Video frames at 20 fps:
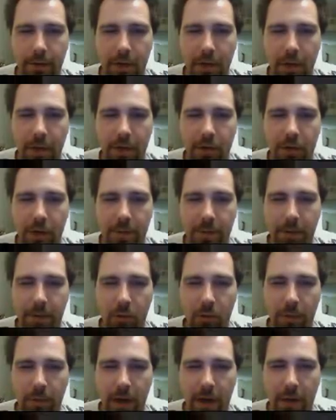me it dropped another
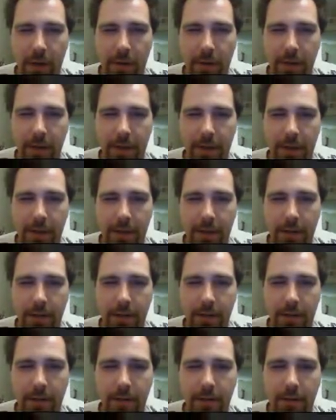one behind me, please.
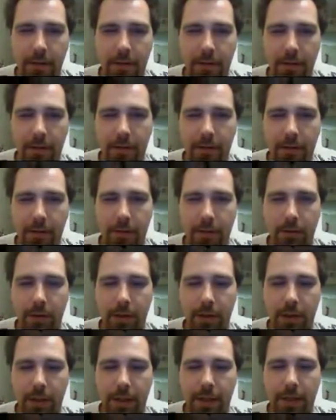Don't look
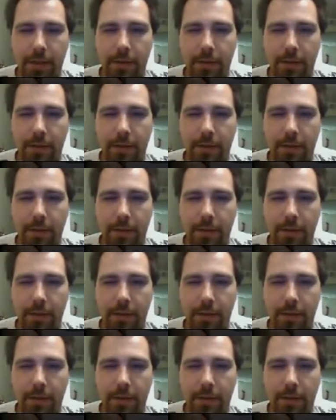like it.